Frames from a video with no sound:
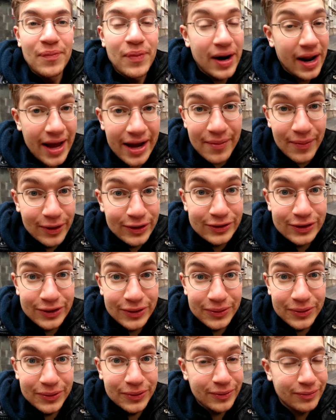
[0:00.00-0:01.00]
But I want
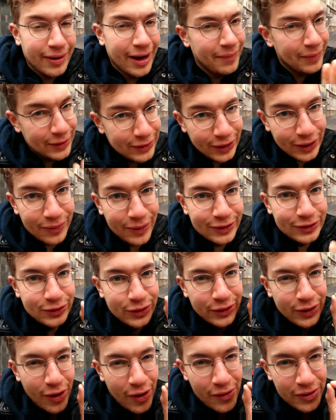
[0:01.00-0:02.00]
you, I want to, I want
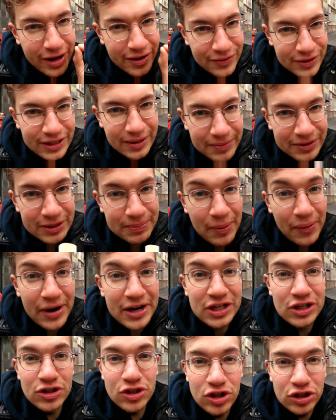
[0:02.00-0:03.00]
to, you know, give you some
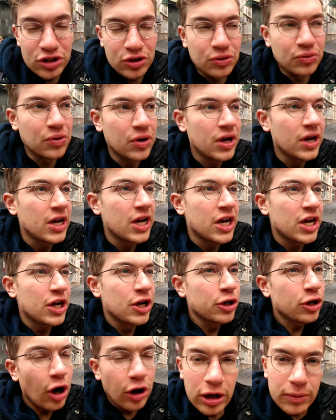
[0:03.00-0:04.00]
inspiration just to
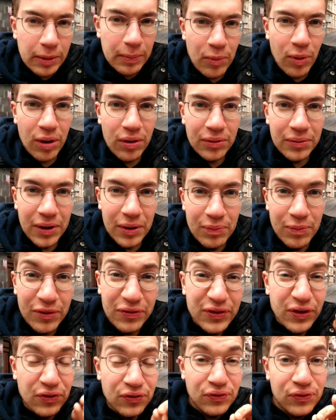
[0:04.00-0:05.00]
go a little bit more
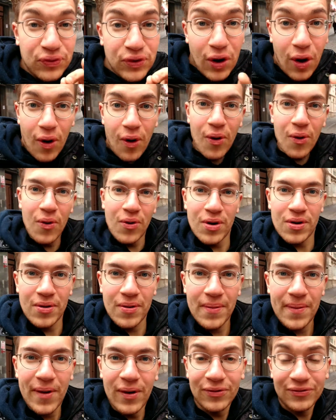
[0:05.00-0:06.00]
with the flow
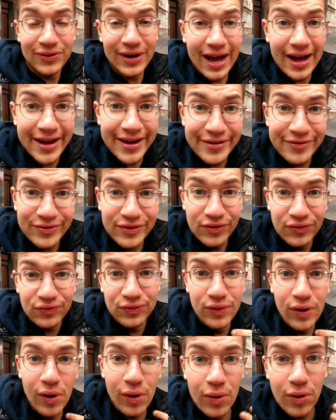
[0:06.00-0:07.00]
of life, the
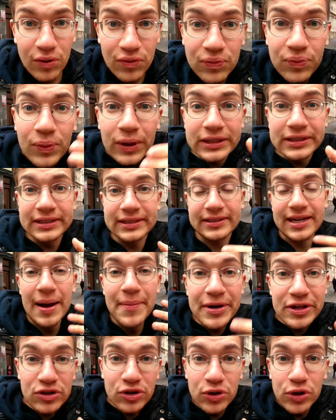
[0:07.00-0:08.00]
flow of what's
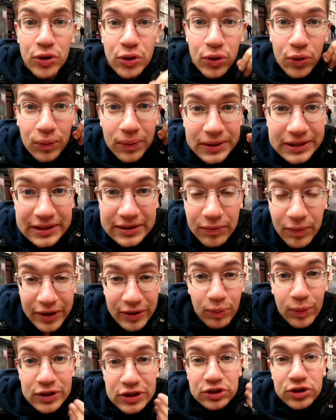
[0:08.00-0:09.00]
coming to you, what,
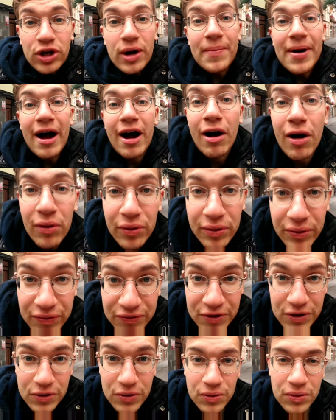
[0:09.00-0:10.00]
what wants to come out
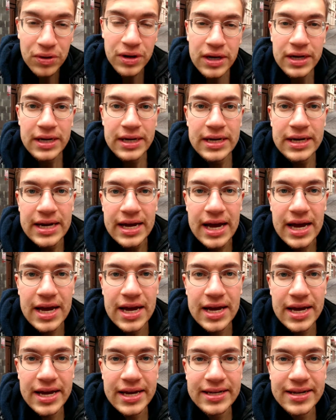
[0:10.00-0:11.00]
of you,
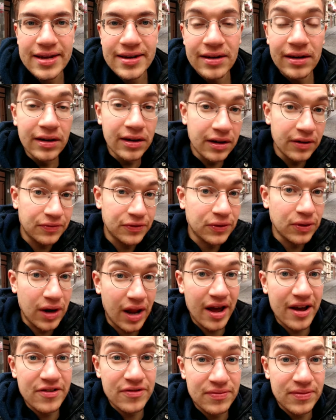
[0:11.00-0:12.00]
and then live your
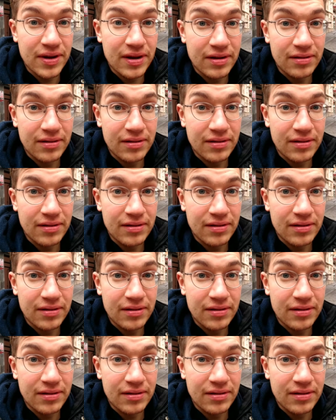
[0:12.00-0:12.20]
life